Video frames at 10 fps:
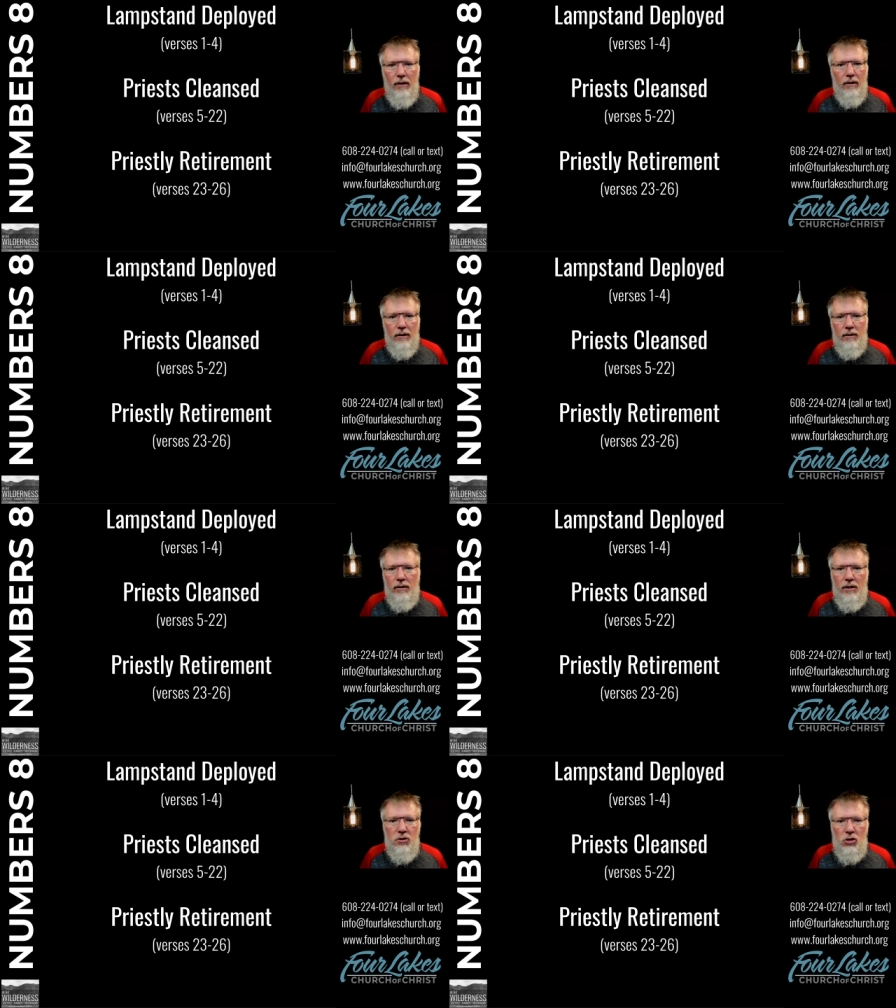uh,
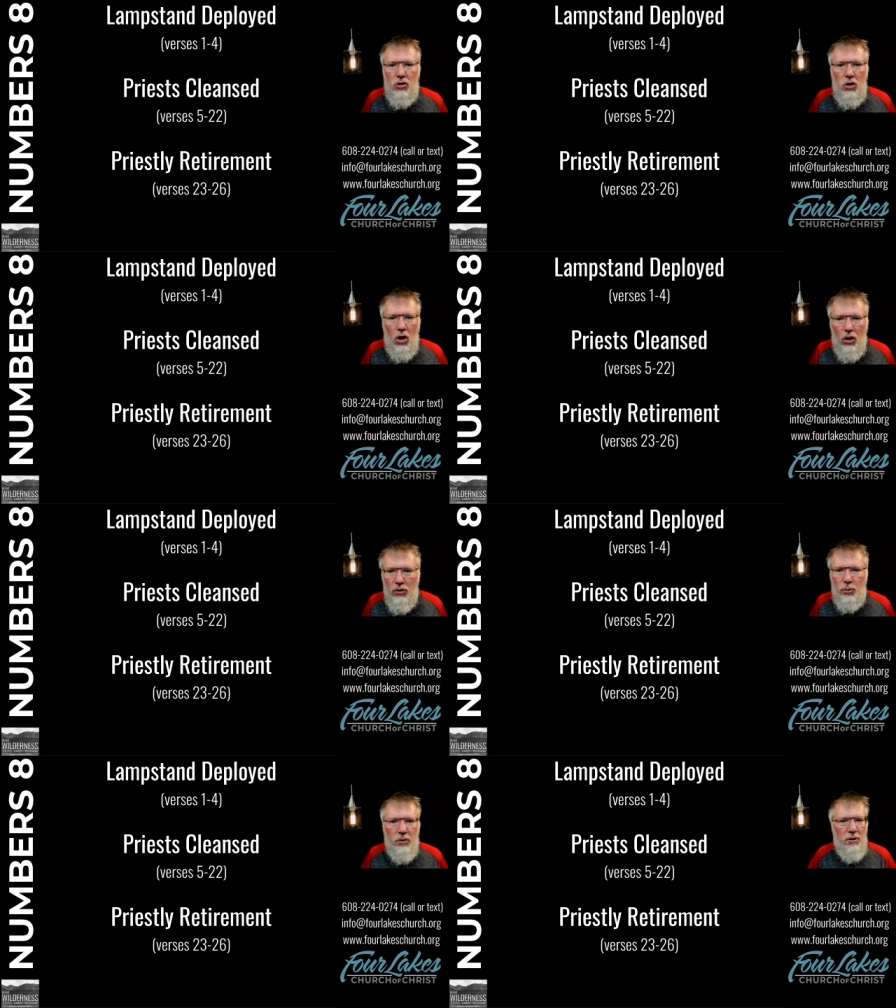
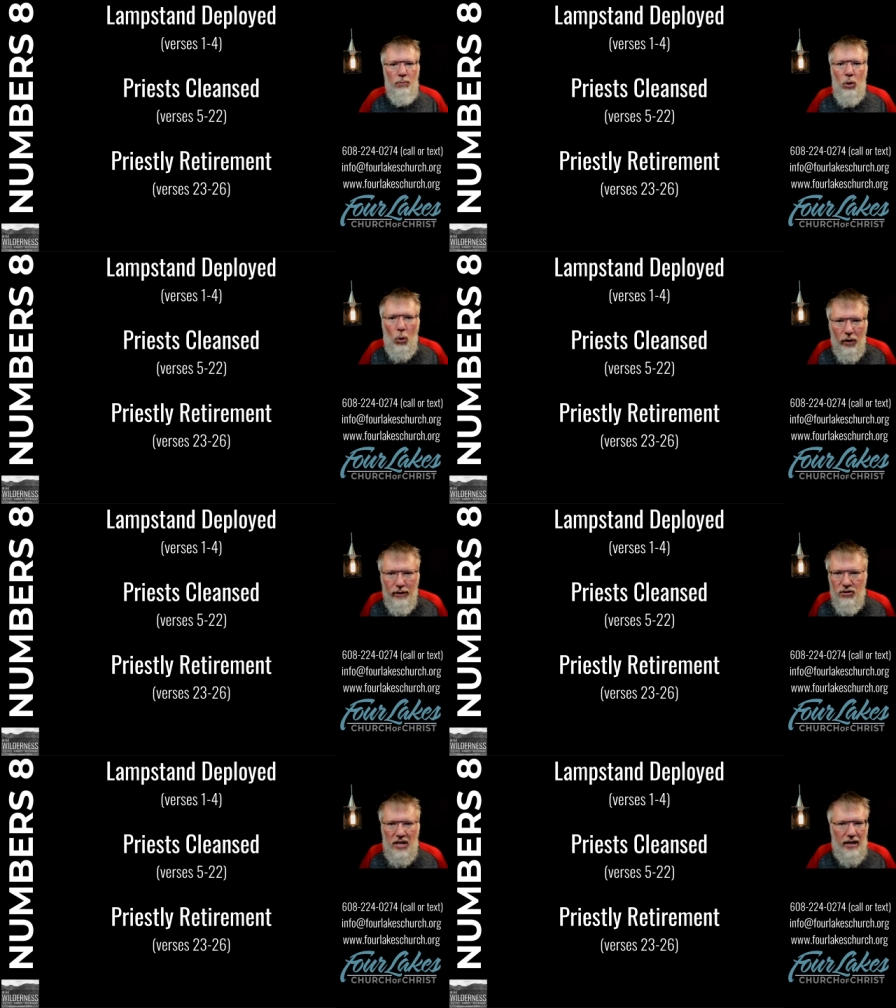installed or
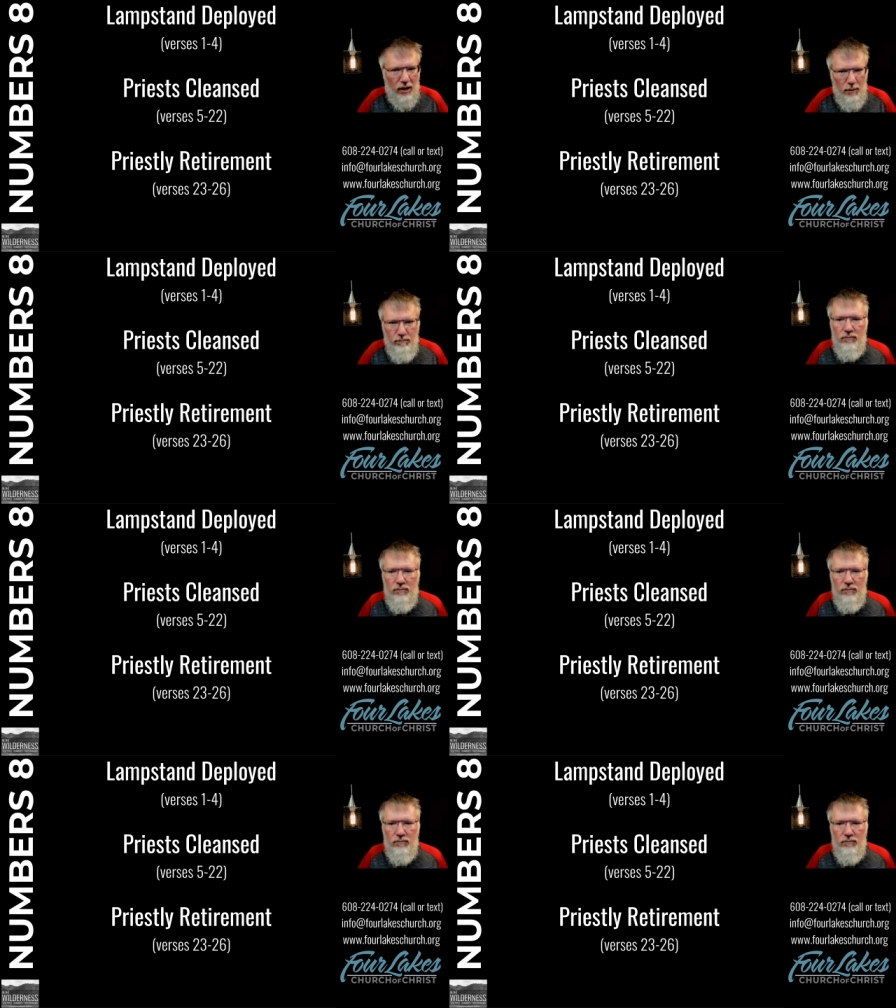deployed, set up,